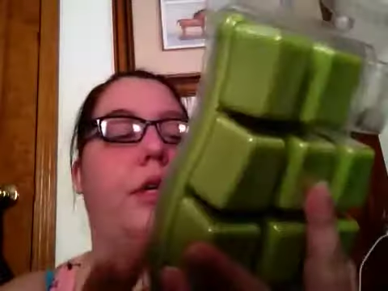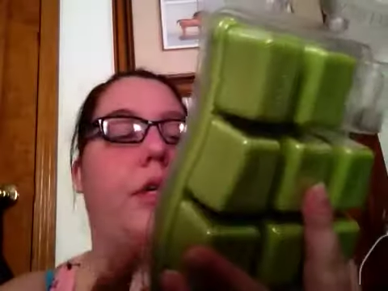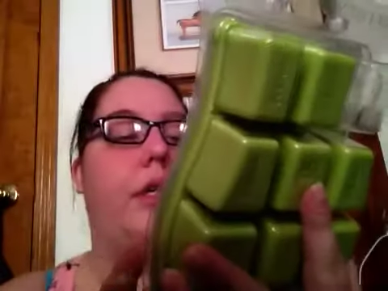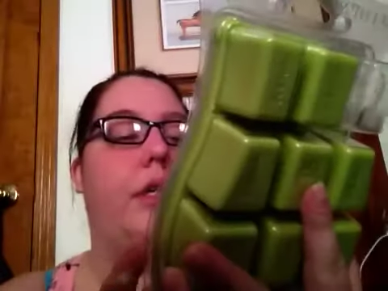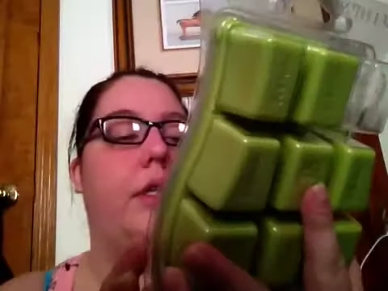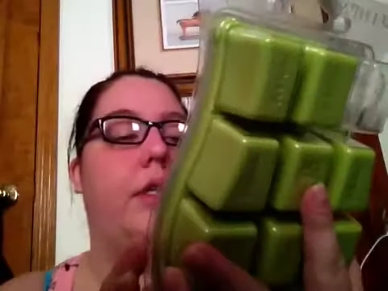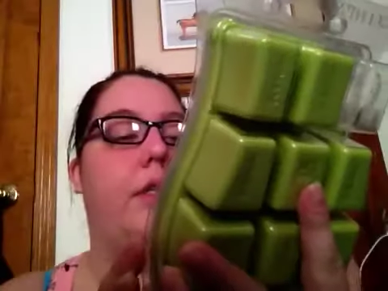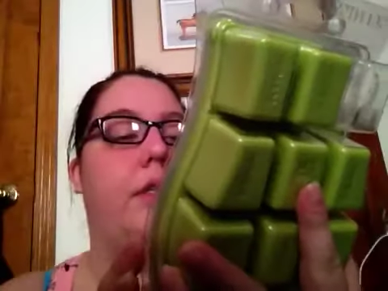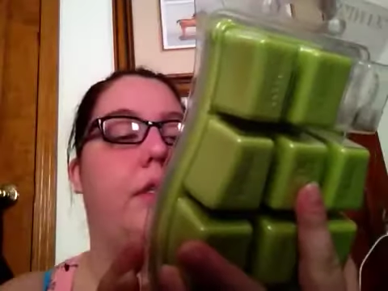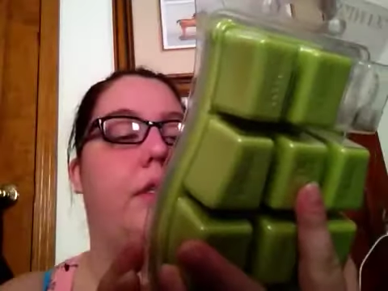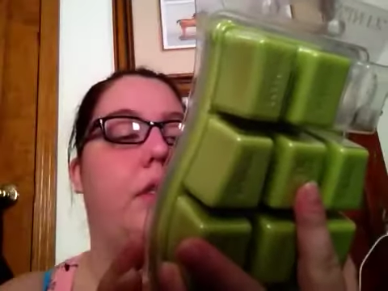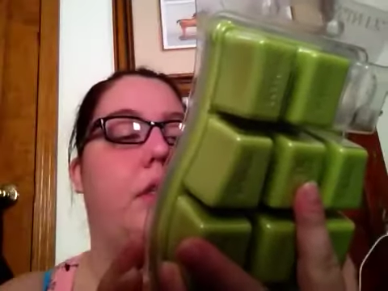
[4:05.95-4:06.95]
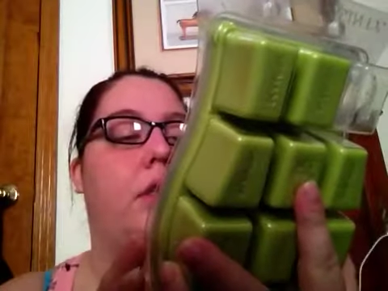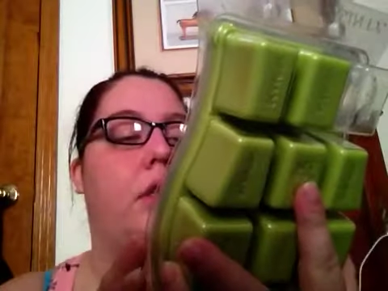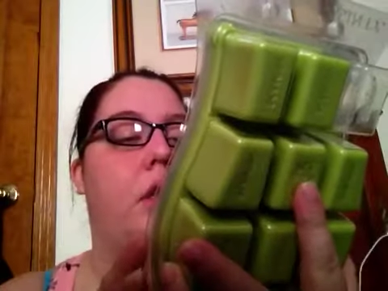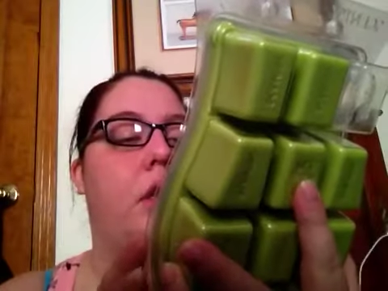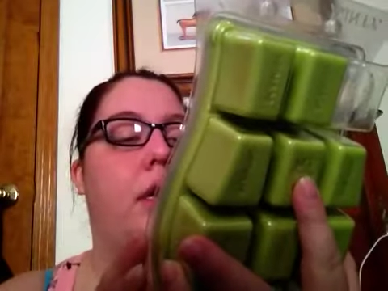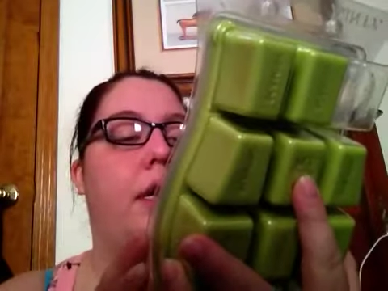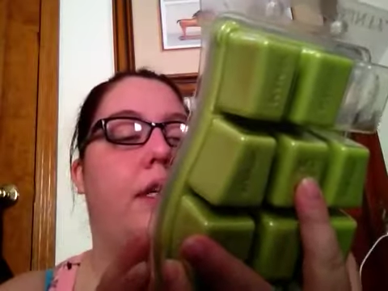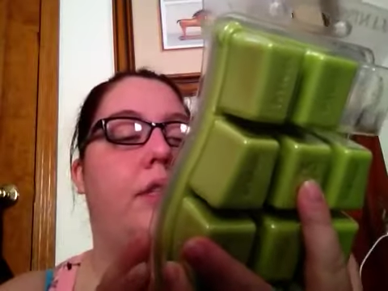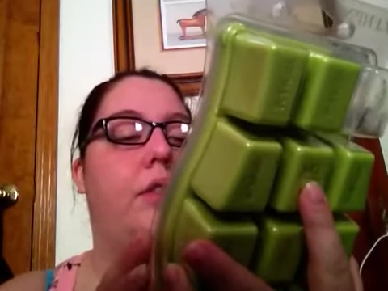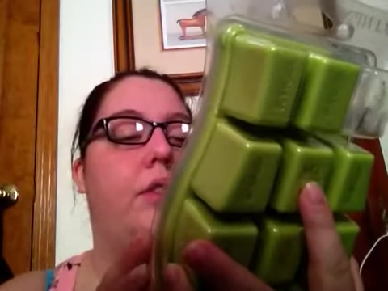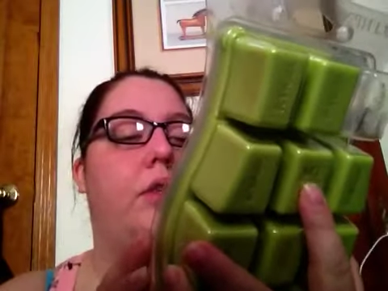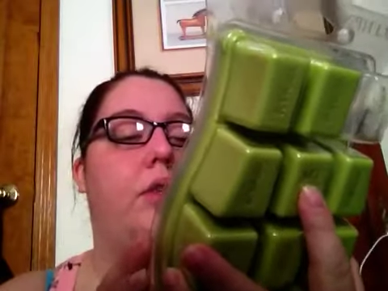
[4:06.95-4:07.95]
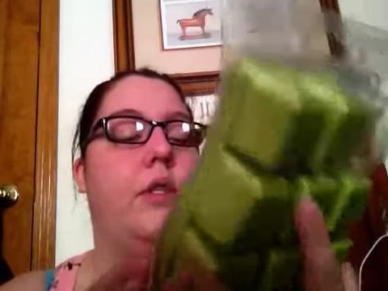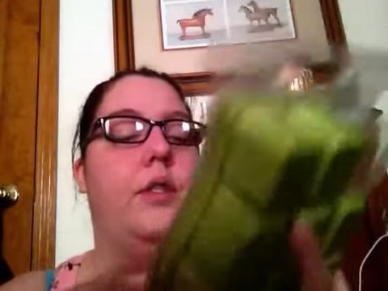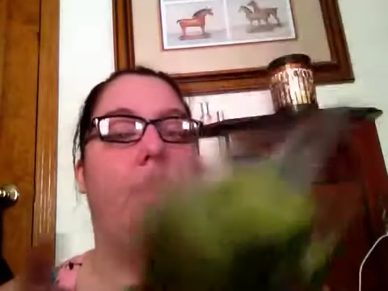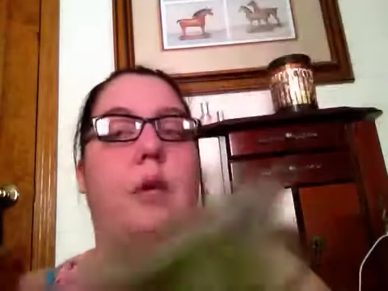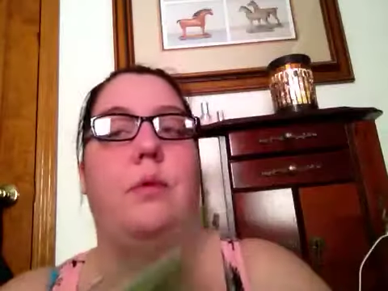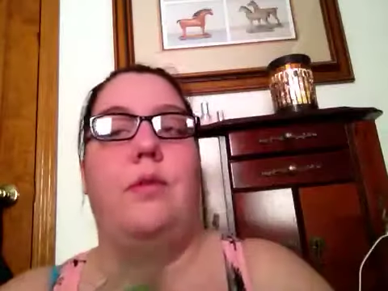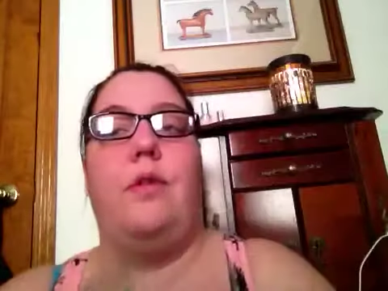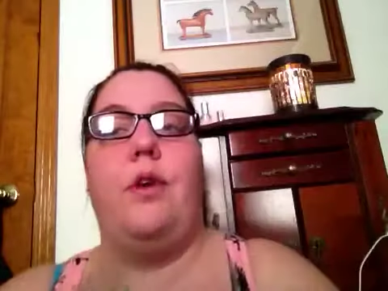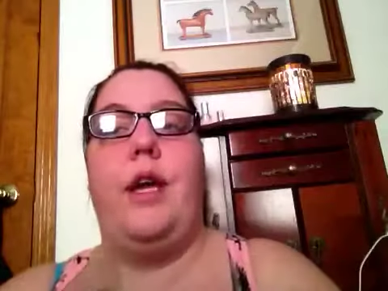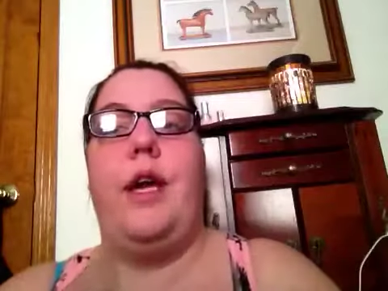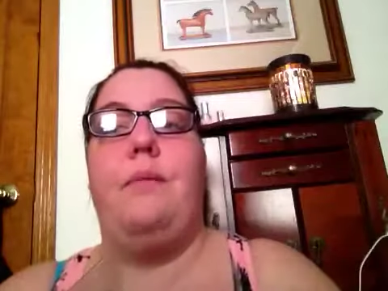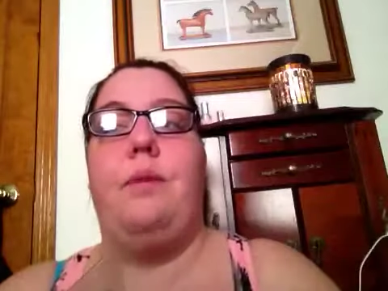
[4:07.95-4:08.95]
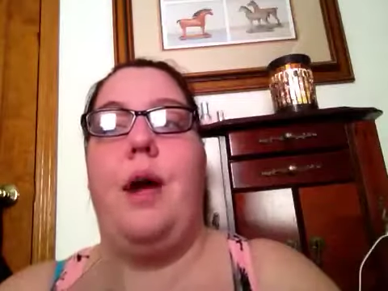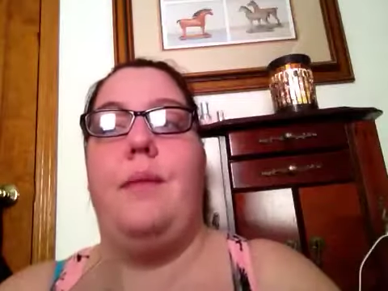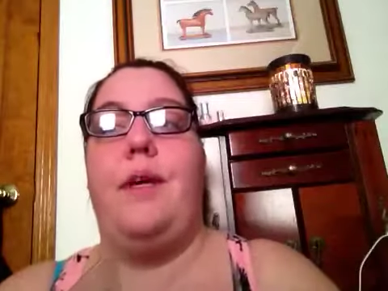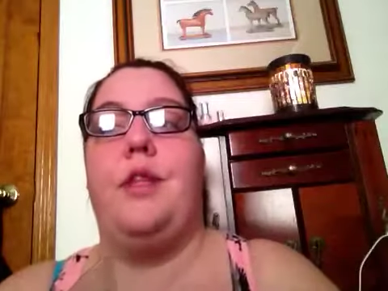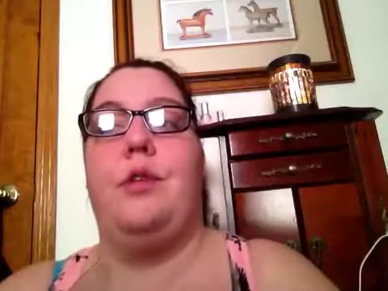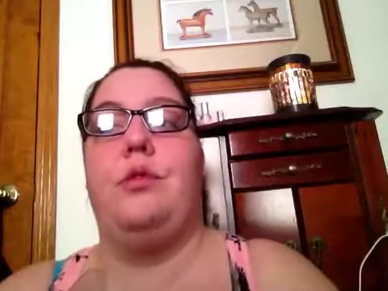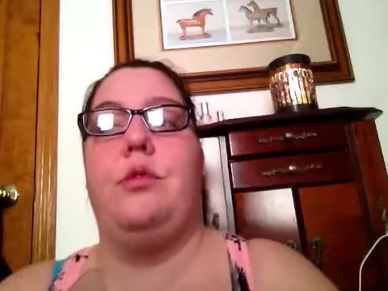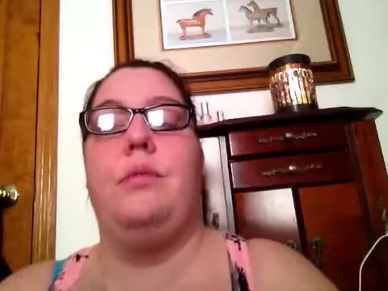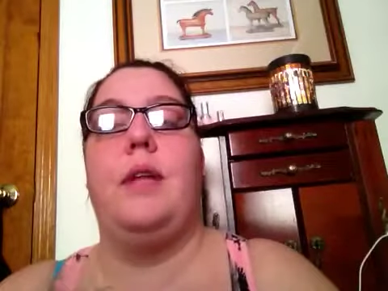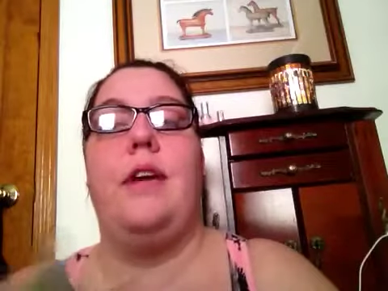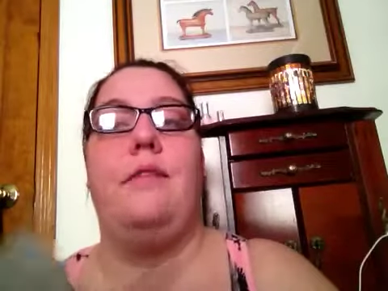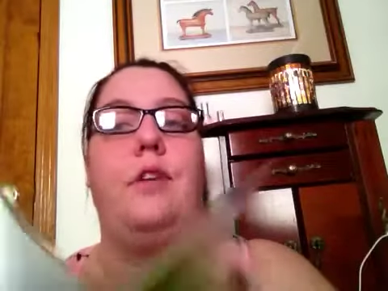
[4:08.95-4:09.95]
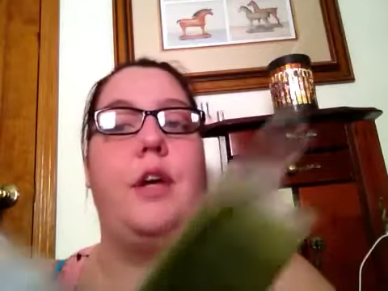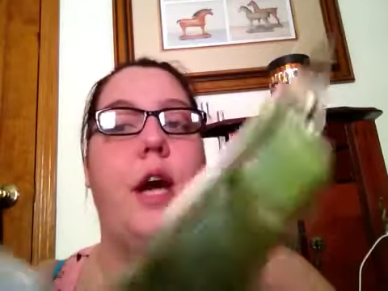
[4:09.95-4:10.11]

it is... is known as number 48, probably in the groom line for